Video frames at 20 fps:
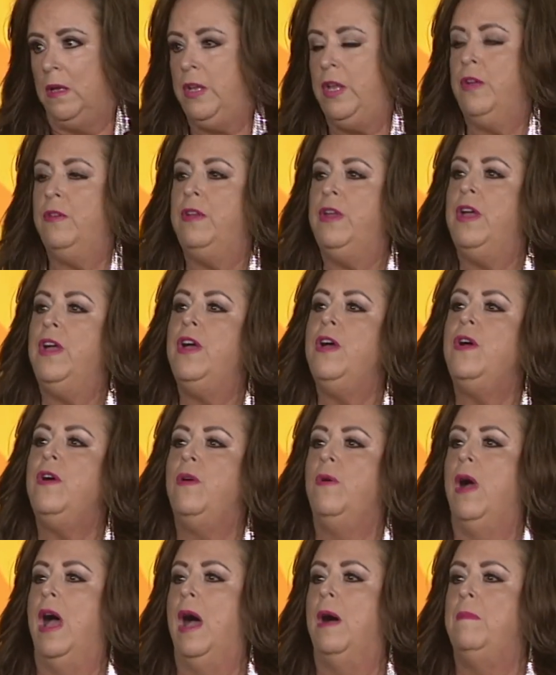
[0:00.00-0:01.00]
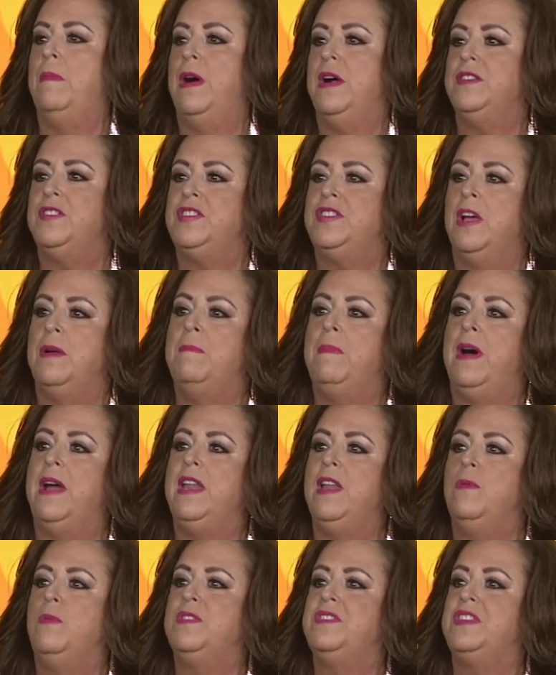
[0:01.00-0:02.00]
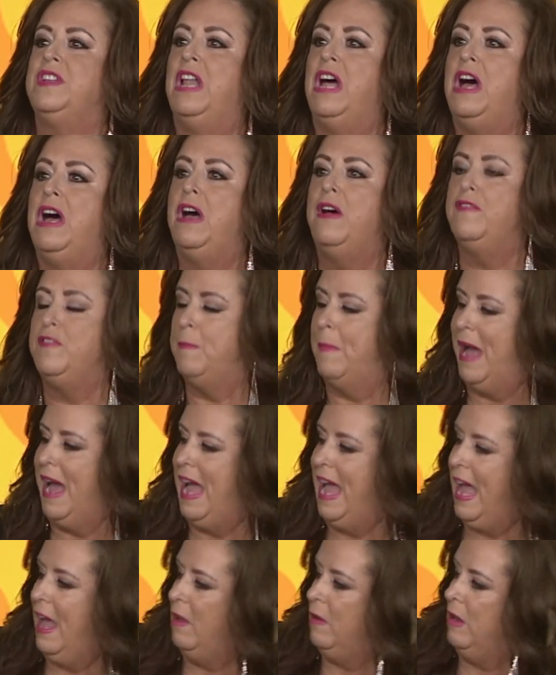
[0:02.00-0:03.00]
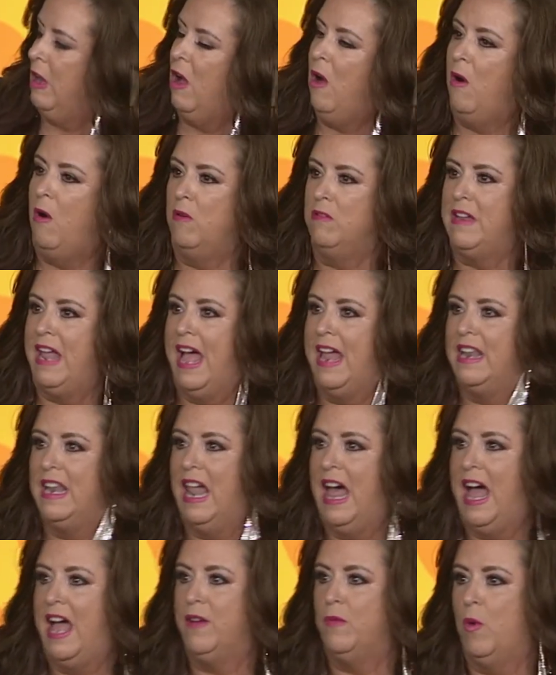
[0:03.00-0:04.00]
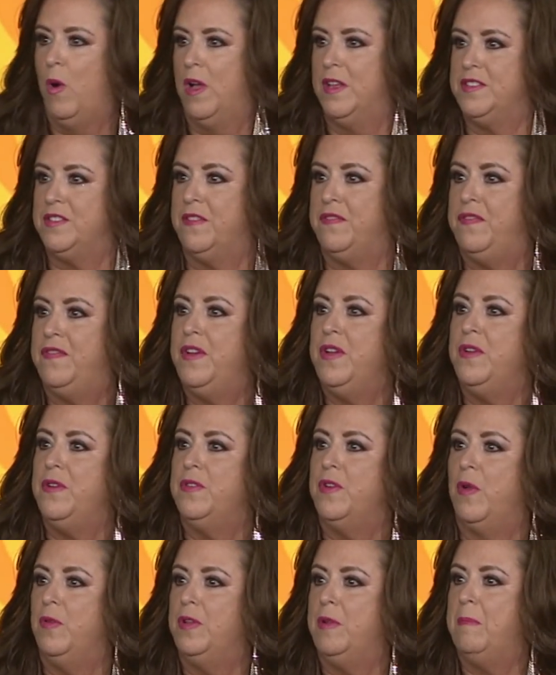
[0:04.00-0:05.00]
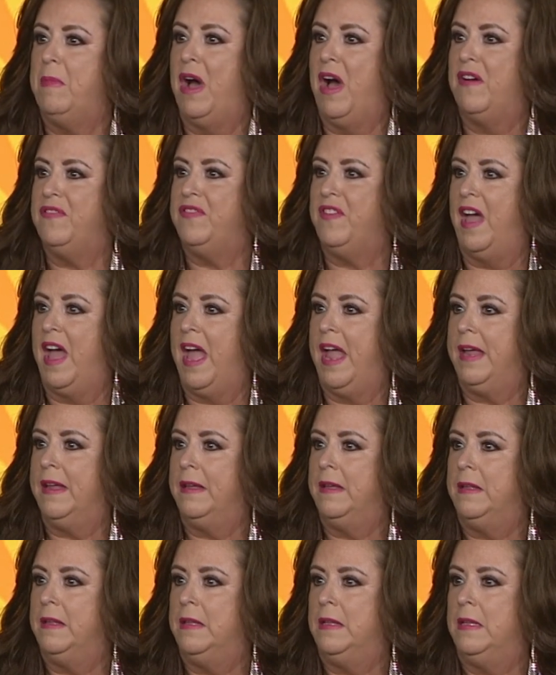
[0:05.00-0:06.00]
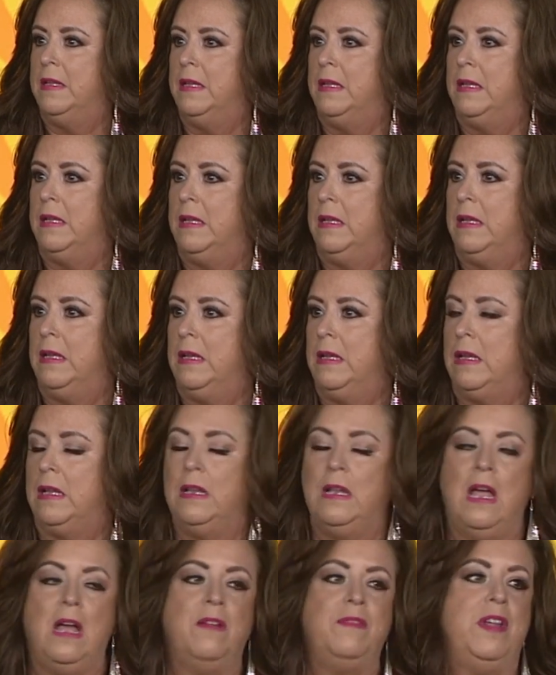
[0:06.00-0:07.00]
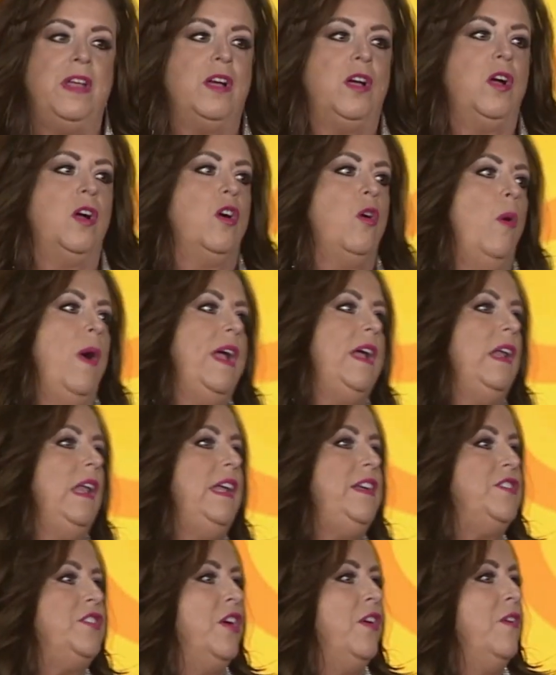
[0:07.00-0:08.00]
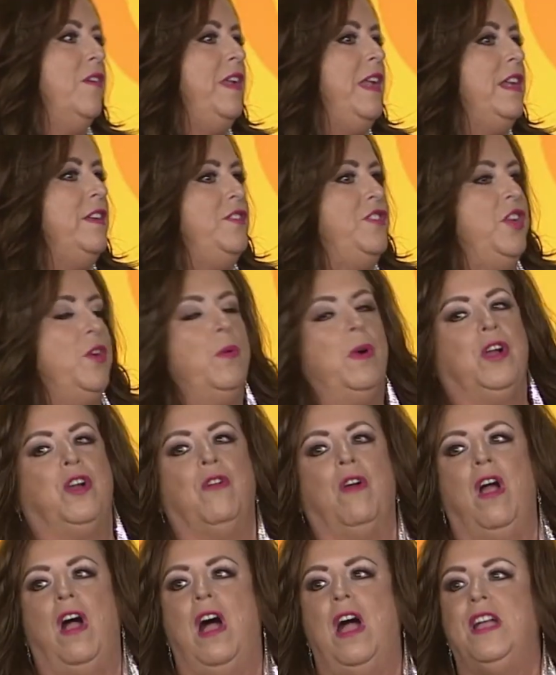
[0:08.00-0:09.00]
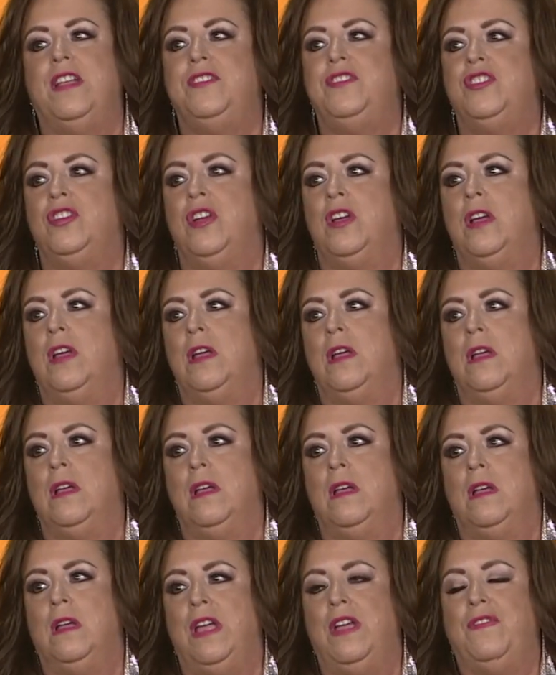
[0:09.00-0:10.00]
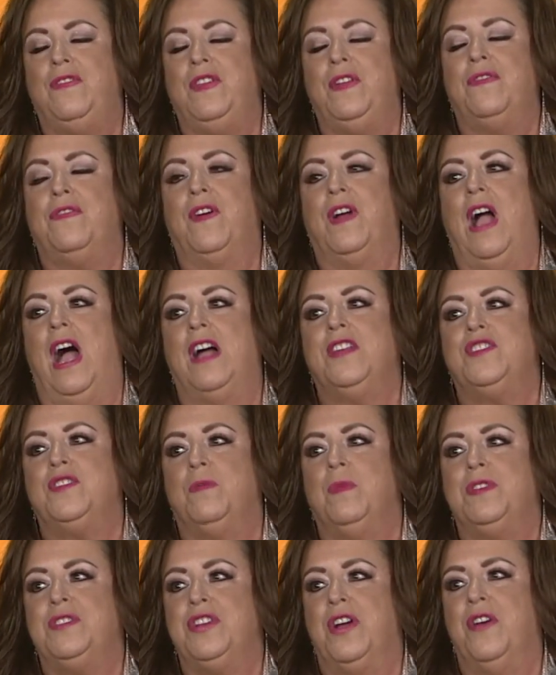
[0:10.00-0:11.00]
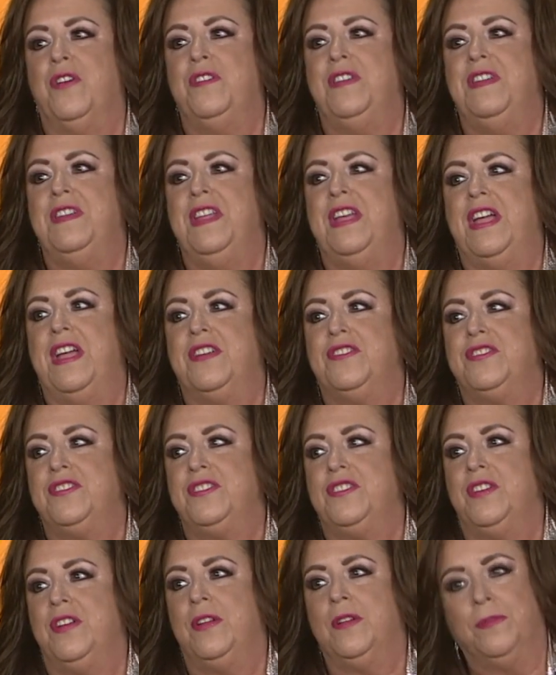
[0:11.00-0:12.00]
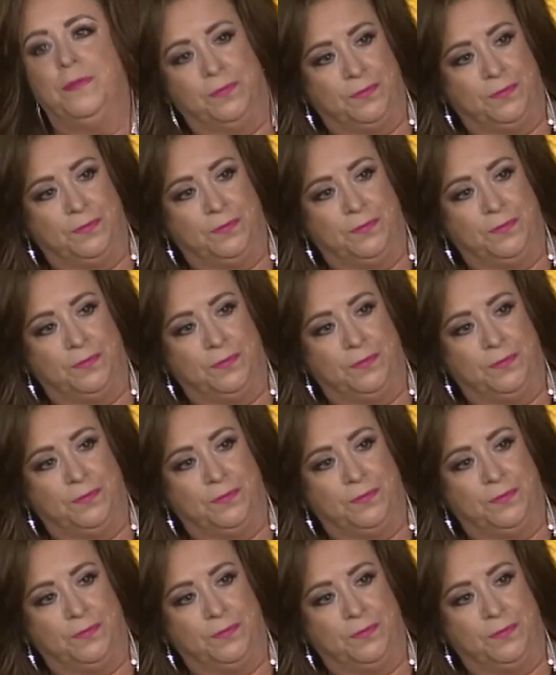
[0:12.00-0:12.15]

You knew how much somebody was loved by how long that line was of food on the buffet. A love that could quickly turn into a grudge if you forgot to return the dish.